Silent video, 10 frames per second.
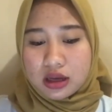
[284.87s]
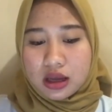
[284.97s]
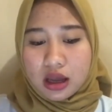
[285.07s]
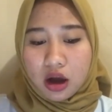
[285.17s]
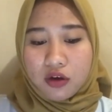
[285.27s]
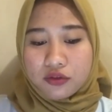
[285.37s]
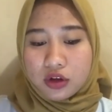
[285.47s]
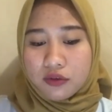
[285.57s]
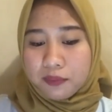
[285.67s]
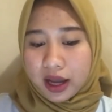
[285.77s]
out
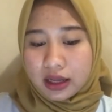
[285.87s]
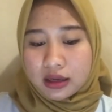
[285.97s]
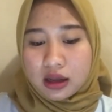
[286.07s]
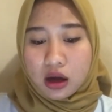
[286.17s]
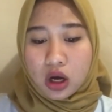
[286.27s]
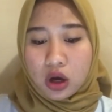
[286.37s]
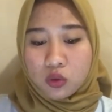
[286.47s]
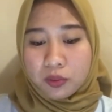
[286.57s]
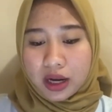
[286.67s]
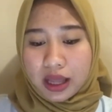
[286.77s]
of mind. A
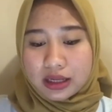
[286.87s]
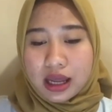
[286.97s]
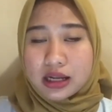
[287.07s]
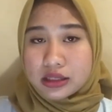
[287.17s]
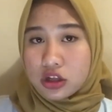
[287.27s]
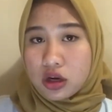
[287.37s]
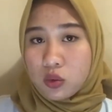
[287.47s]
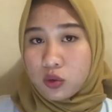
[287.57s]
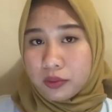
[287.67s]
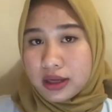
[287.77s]
woman like that is not a
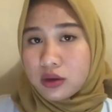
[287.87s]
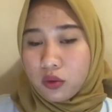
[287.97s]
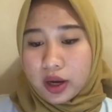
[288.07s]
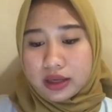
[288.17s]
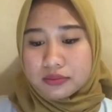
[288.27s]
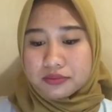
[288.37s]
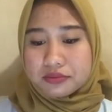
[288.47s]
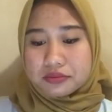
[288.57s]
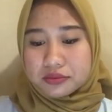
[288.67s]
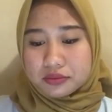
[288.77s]
woman quite.
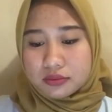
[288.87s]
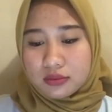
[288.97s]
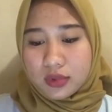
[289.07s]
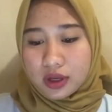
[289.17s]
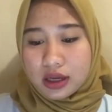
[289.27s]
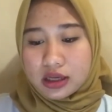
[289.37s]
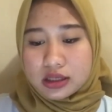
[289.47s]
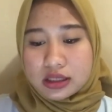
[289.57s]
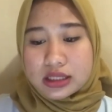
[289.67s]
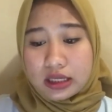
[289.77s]

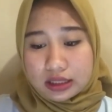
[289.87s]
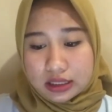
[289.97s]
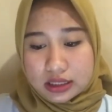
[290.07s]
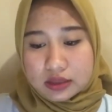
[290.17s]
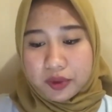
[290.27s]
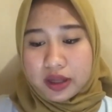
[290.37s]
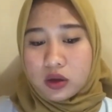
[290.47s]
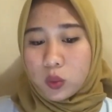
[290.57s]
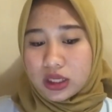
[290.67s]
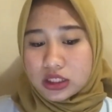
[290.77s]
The sentence explains the
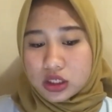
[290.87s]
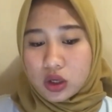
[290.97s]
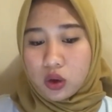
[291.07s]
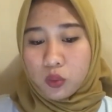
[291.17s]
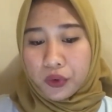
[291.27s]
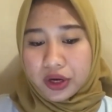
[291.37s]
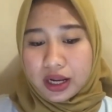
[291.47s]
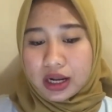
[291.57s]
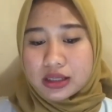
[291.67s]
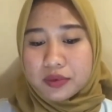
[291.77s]
witch word
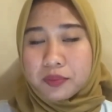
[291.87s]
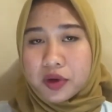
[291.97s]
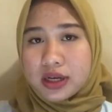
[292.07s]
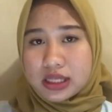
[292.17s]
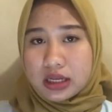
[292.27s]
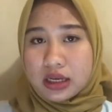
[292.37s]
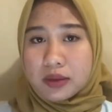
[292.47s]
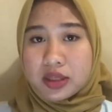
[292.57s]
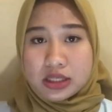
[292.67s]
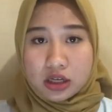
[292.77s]
that appears in the
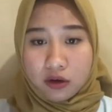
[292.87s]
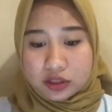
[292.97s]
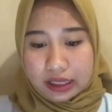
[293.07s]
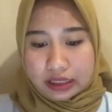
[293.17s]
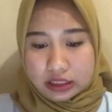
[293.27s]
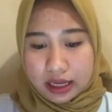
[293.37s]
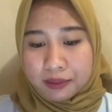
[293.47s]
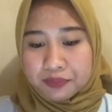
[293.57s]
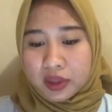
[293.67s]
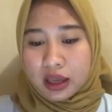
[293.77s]
beginning of stanza,
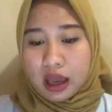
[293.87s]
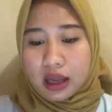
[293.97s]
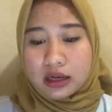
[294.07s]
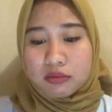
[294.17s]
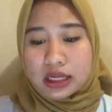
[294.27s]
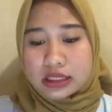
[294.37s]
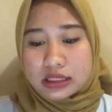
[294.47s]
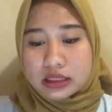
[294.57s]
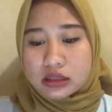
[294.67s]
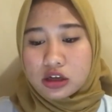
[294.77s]
and it means
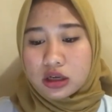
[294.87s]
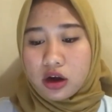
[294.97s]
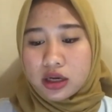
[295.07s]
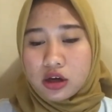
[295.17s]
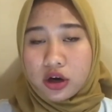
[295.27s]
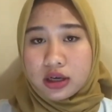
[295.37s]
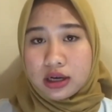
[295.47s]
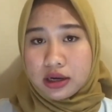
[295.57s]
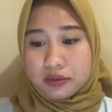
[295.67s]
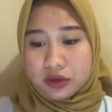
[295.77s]
this is not the
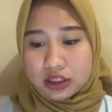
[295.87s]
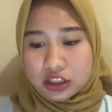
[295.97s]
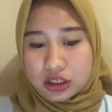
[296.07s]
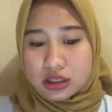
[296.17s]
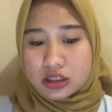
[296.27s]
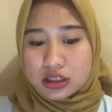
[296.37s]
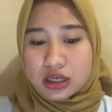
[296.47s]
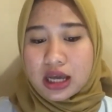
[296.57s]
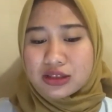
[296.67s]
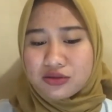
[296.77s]
ordinary witch. She
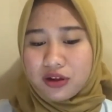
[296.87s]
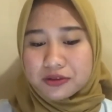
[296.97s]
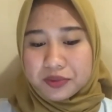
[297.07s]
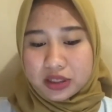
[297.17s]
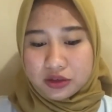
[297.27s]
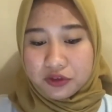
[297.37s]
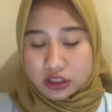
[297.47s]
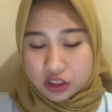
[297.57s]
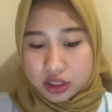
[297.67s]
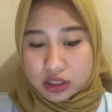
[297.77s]
has 12
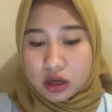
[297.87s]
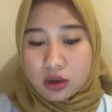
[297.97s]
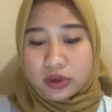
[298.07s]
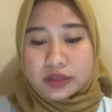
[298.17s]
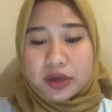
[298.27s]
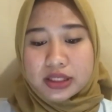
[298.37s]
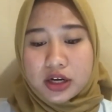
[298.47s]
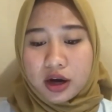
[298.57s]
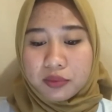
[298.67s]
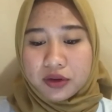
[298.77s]
fingers, which makes her
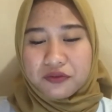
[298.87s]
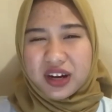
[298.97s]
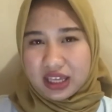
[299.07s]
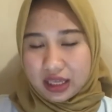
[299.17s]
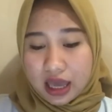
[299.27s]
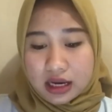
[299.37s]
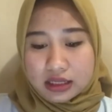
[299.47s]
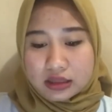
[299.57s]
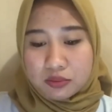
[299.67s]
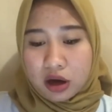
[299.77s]
a bit freaky and
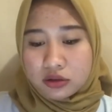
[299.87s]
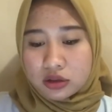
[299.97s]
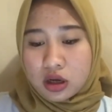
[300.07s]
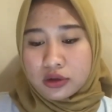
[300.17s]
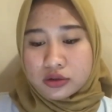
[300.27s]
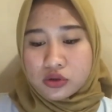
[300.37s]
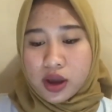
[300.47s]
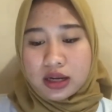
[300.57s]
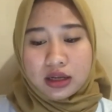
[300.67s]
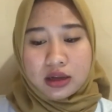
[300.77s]
is bound to
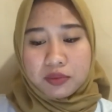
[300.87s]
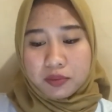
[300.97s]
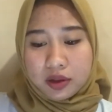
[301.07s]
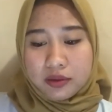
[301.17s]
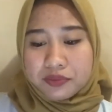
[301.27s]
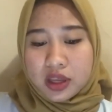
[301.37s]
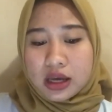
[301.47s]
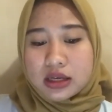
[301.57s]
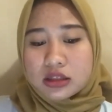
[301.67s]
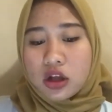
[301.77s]
alienate people,
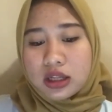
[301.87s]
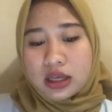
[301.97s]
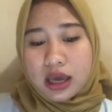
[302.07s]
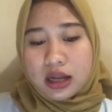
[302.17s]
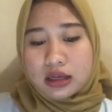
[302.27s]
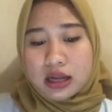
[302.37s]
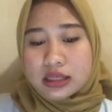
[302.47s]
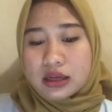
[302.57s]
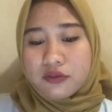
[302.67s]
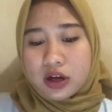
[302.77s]
is lonely and
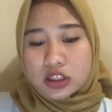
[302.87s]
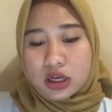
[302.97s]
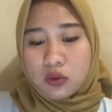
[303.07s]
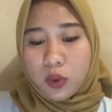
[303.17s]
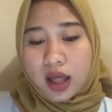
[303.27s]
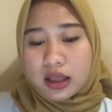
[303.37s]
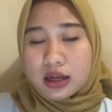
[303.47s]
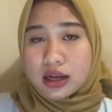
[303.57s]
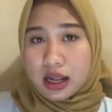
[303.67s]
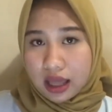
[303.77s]
doesn't function well in the
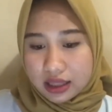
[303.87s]
daylight,